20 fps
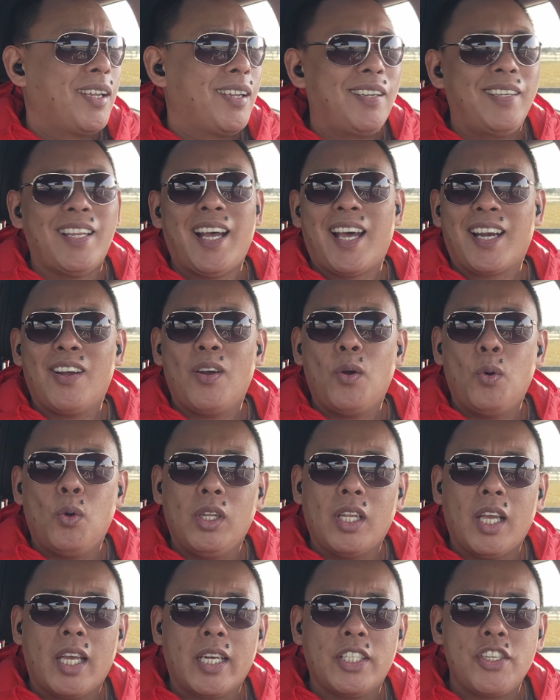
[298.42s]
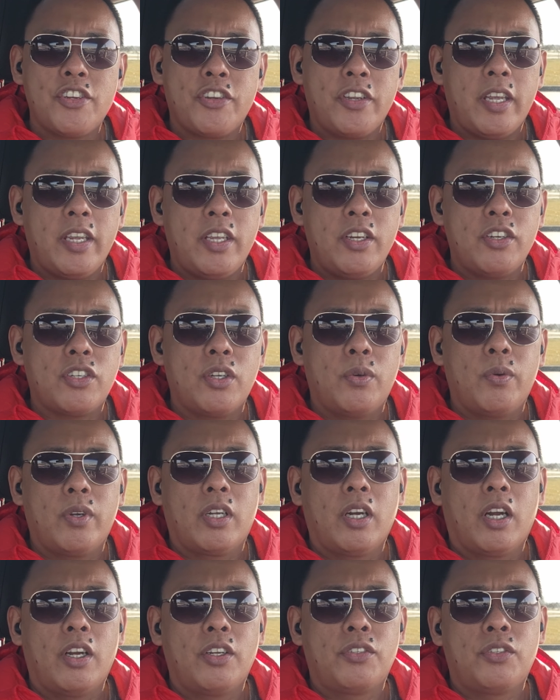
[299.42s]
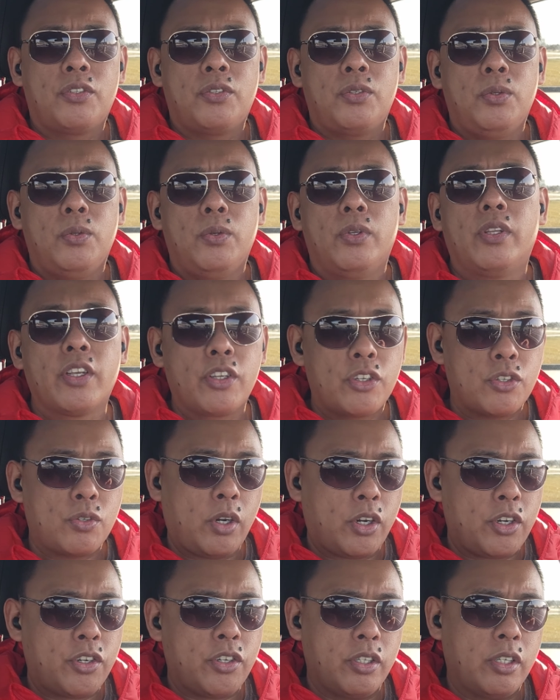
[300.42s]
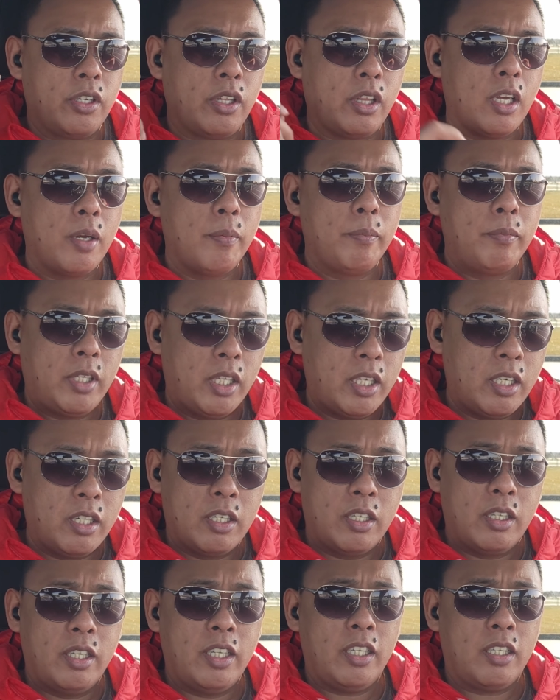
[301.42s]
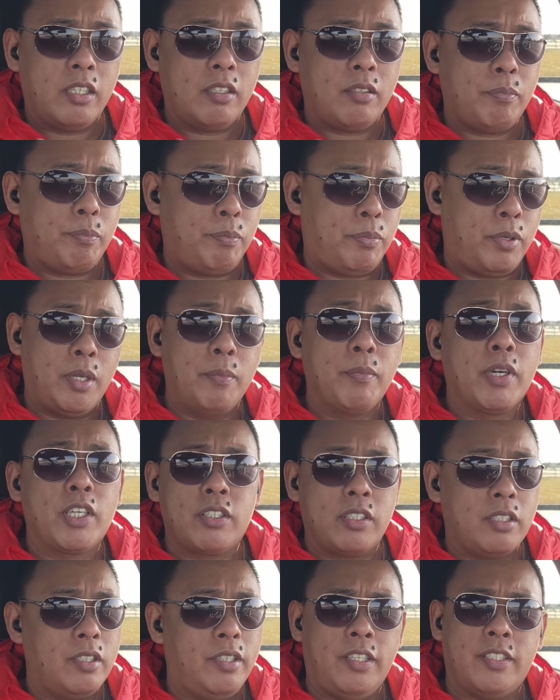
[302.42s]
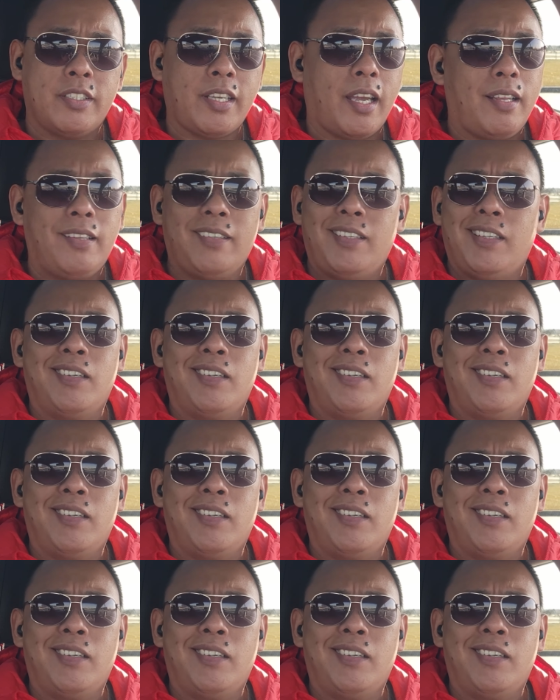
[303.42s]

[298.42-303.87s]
Not a whole lot of change in regards to the structure of them. They're pretty much exactly